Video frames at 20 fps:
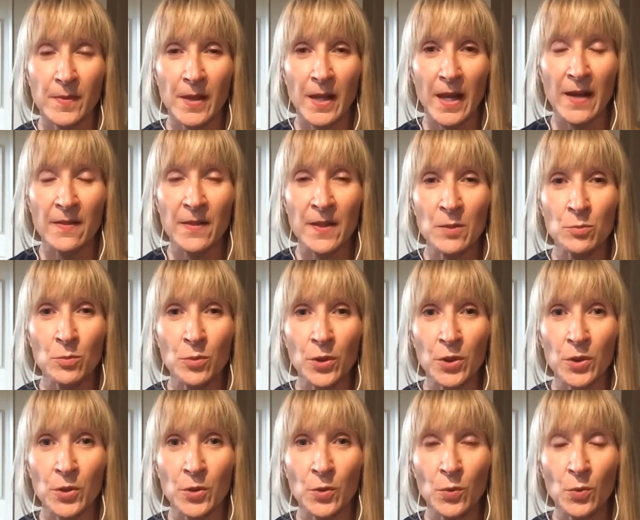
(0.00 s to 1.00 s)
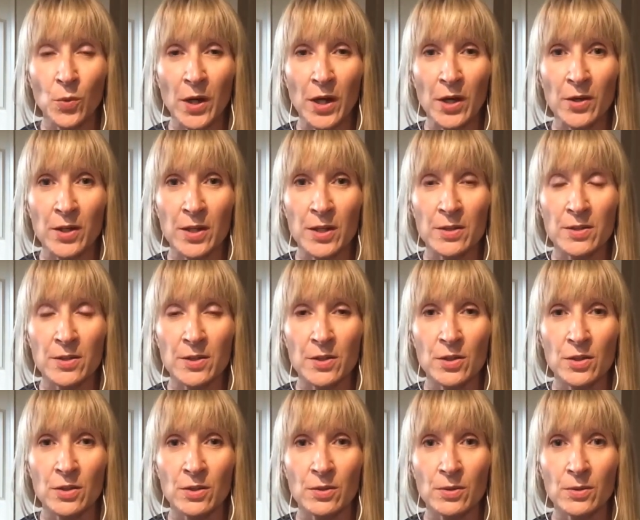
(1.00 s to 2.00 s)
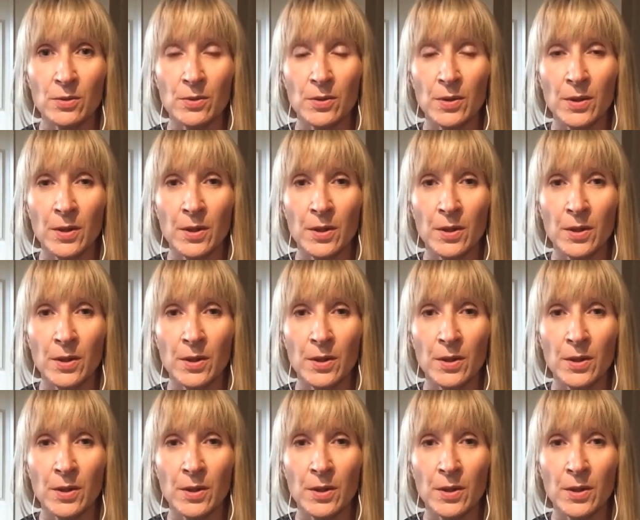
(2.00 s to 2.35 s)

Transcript: And then bring your awareness to